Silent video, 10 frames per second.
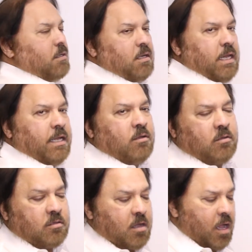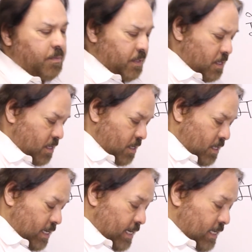line on the top.
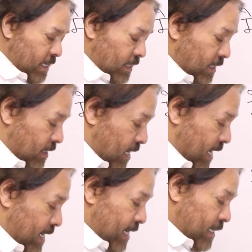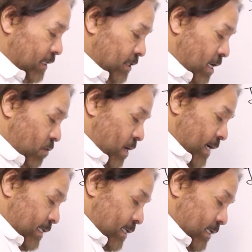And any sound
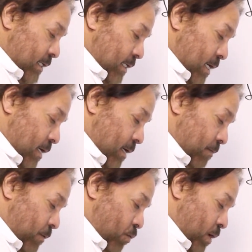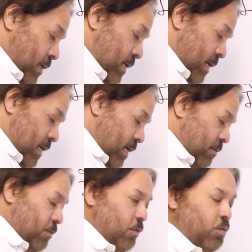like this, if we were,
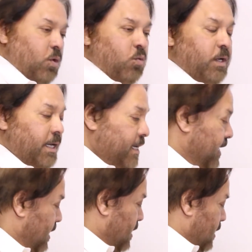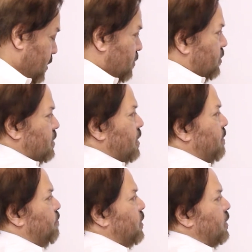we can use
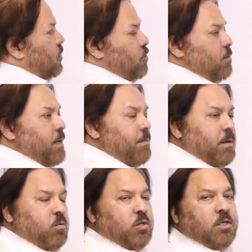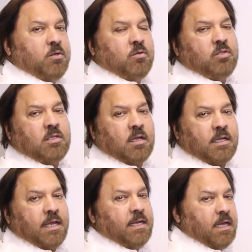some. You remember we used
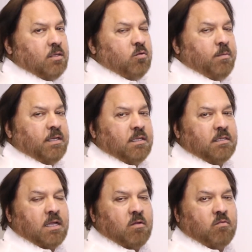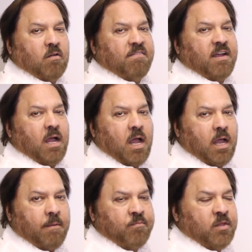kanna to make the sound of
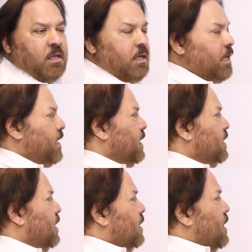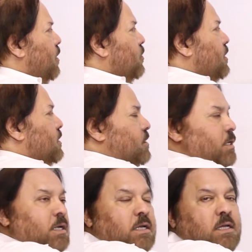a, and now this
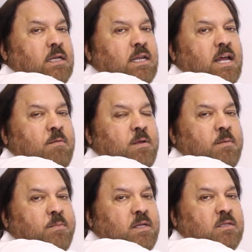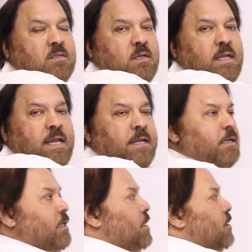lama means a.
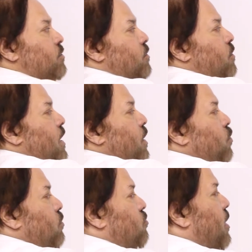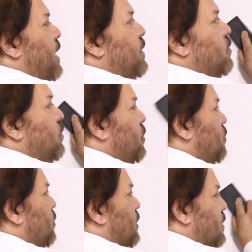So I will try to
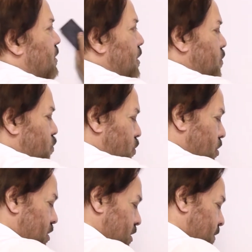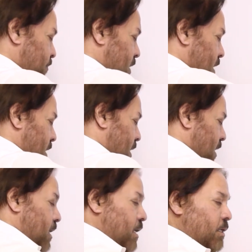use some words
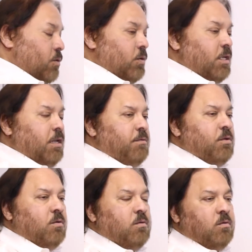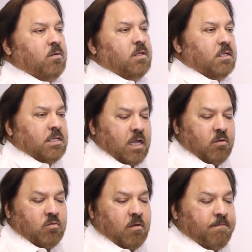to give you the
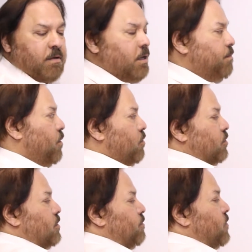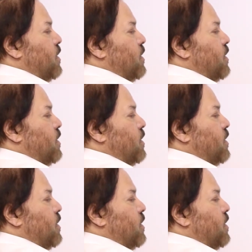sound of both.